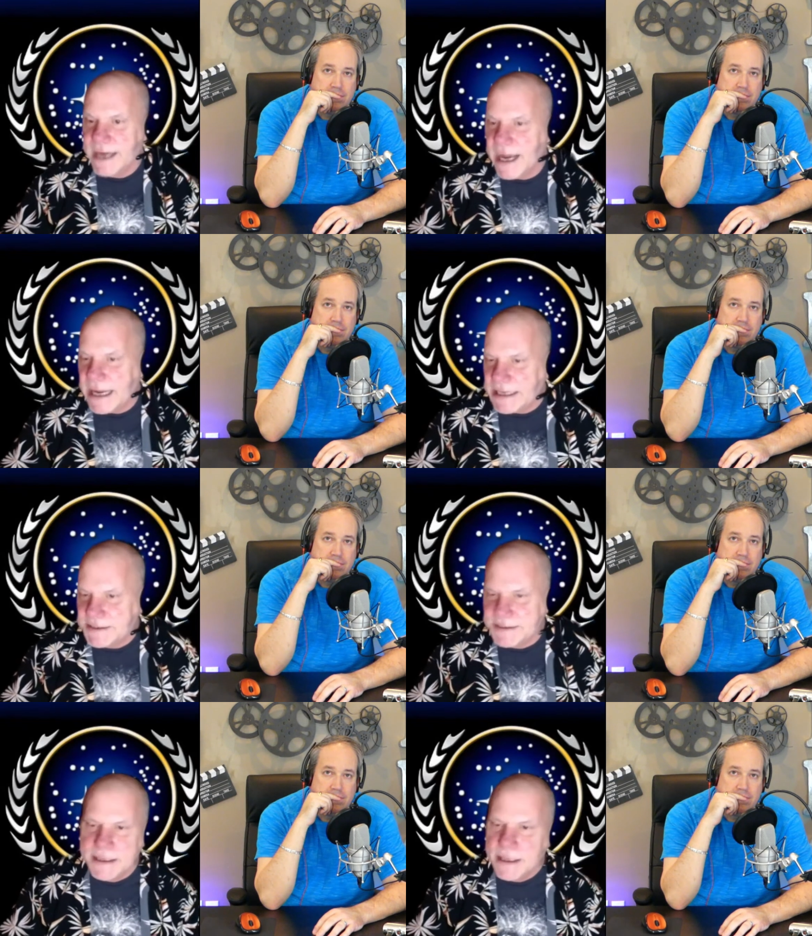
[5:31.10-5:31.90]
Speaker 1: and then
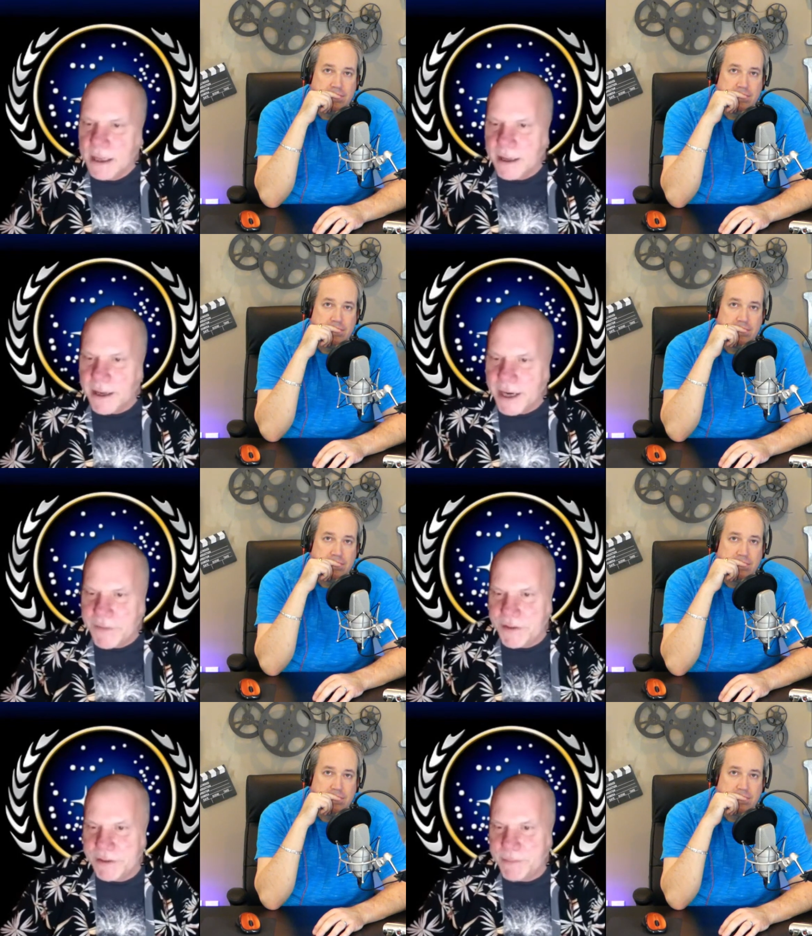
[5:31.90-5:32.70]
by the end of
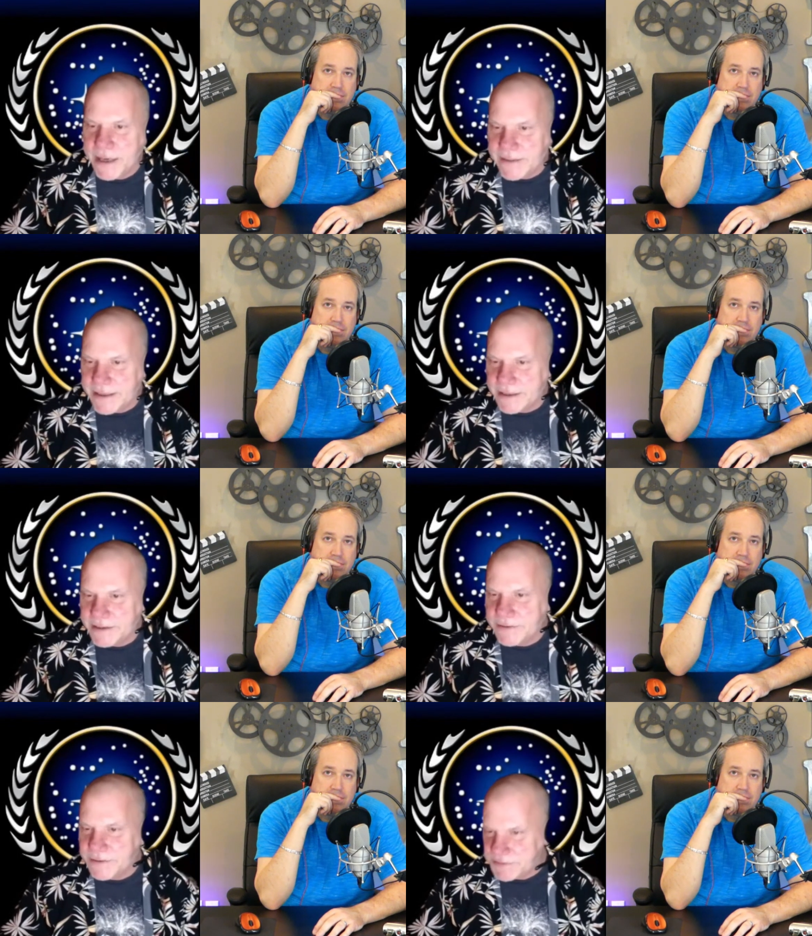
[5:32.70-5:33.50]
this
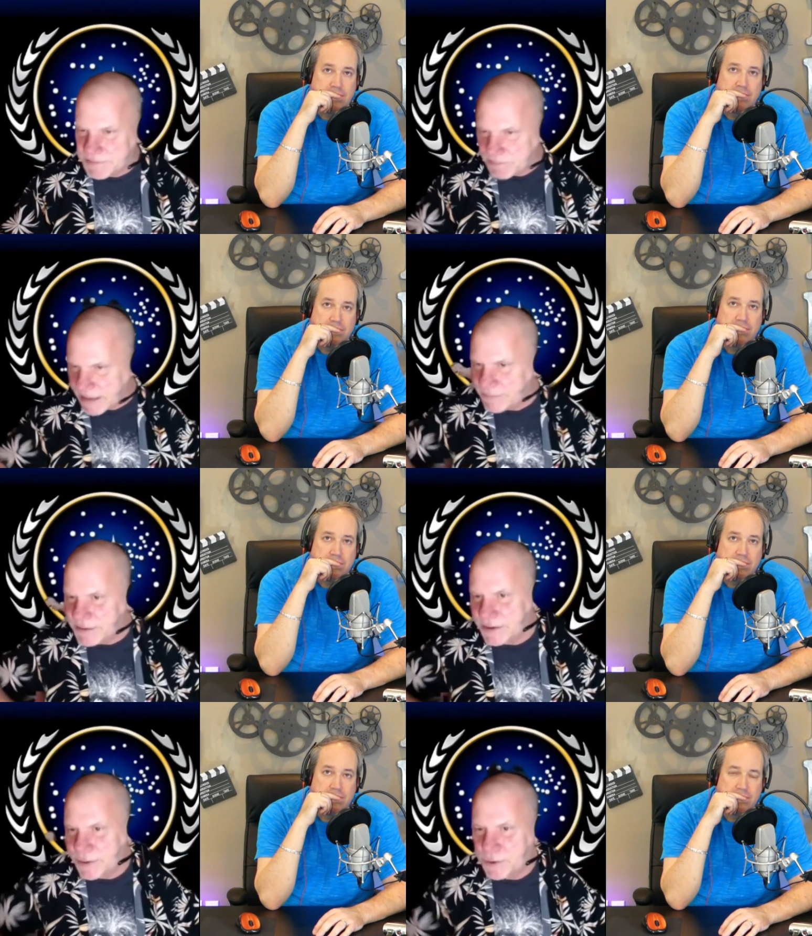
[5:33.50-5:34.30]
episode, you found out the
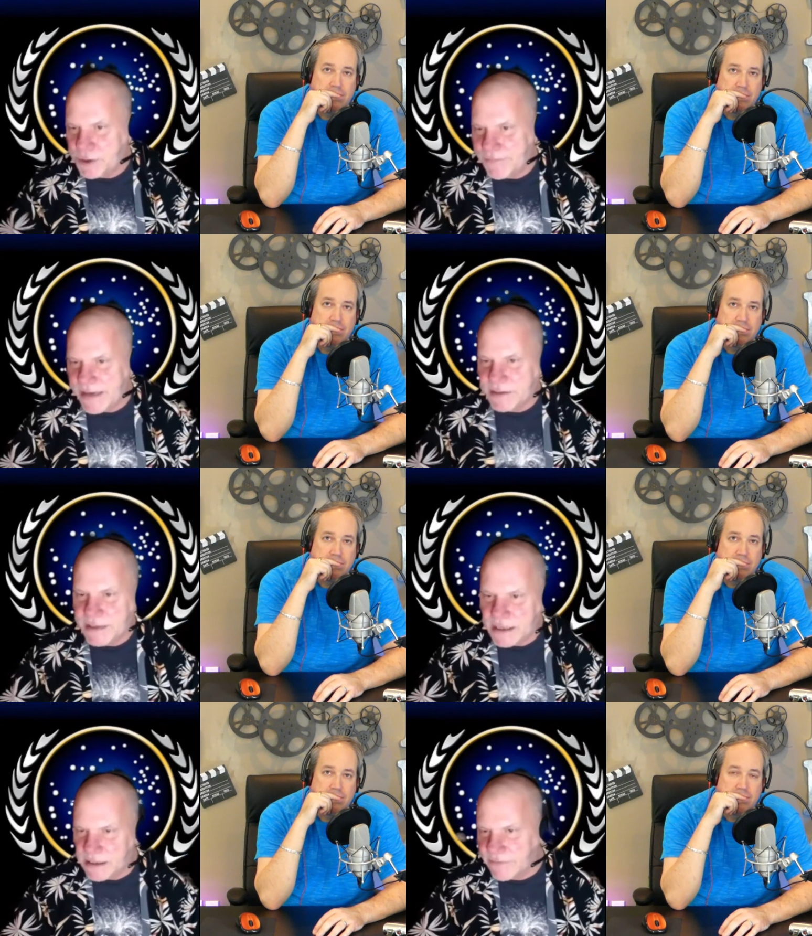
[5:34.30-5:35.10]
very horrible thing
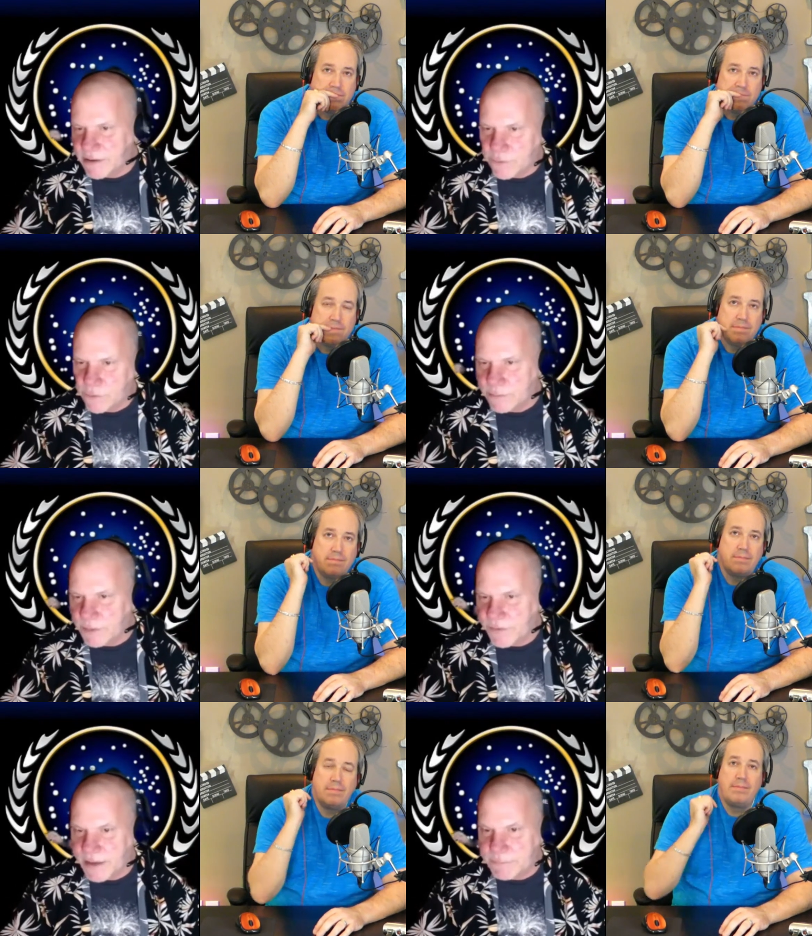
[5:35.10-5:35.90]
was actually
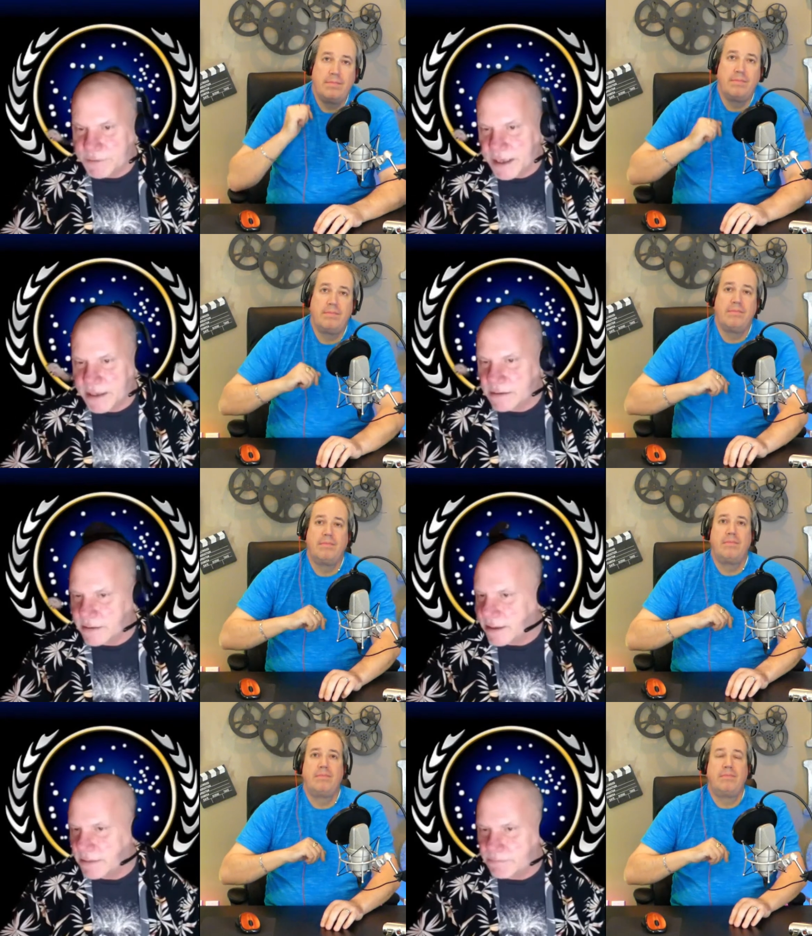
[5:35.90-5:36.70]

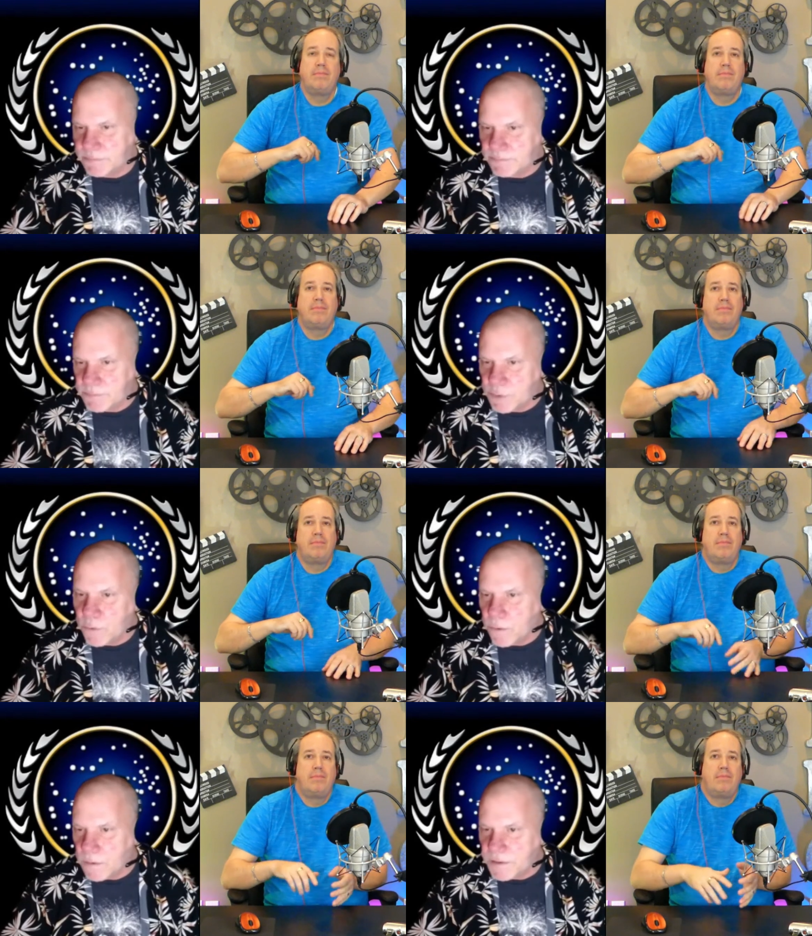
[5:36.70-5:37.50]
cool, and the maybe
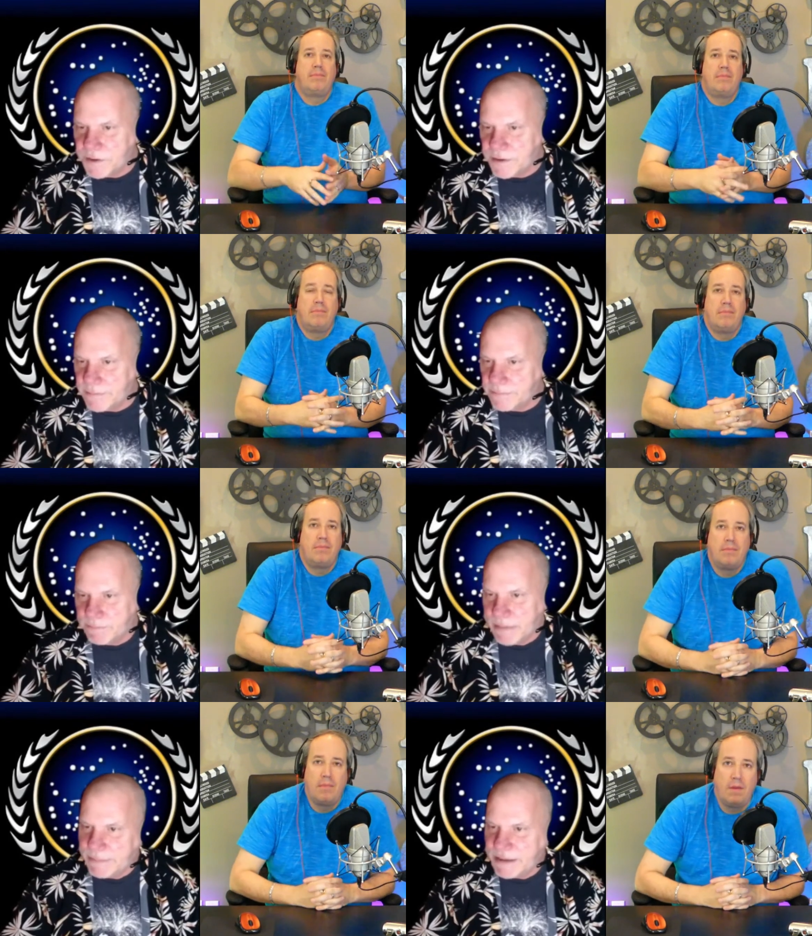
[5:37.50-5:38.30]
the very nice
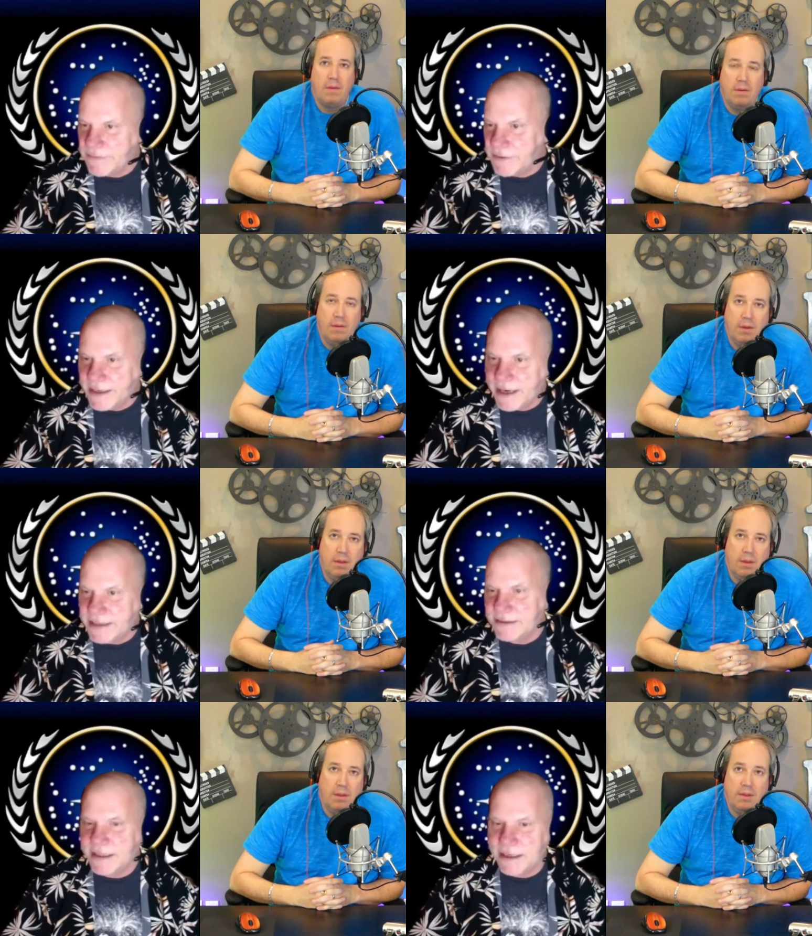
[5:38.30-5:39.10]
thing was
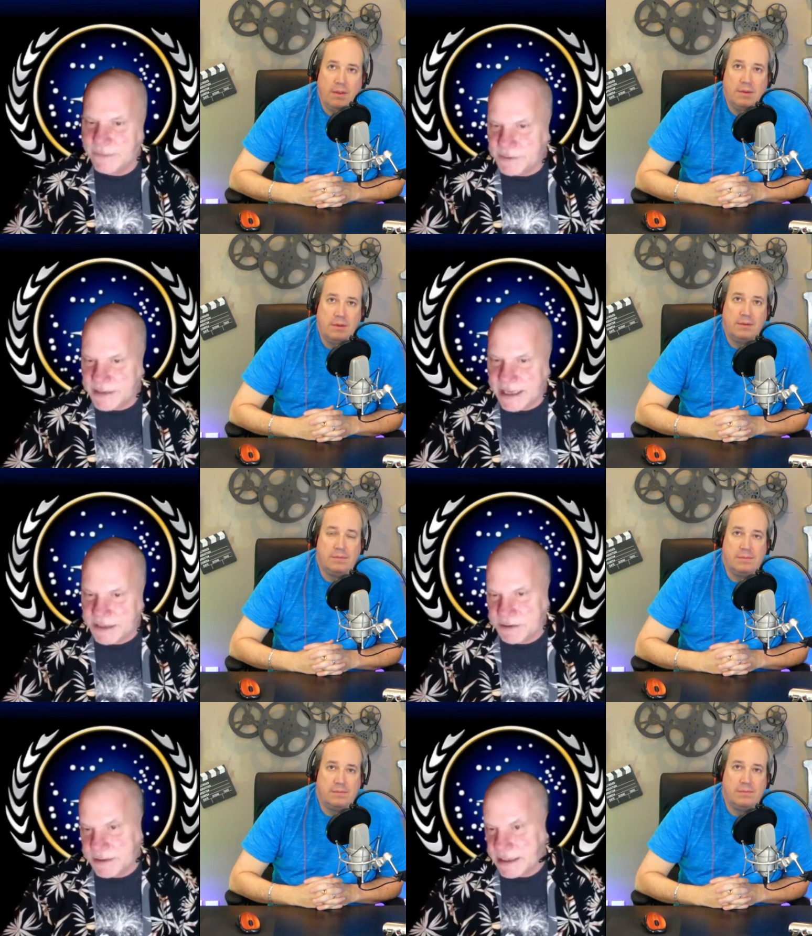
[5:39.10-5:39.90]
actually, you know,
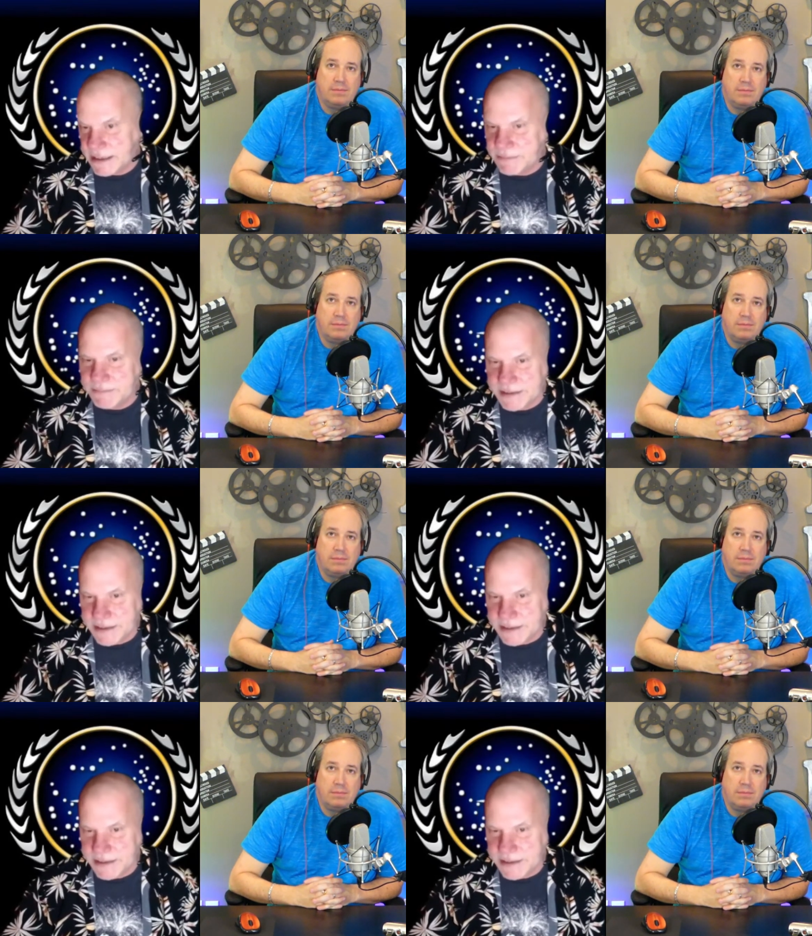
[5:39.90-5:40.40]
kill it with fire.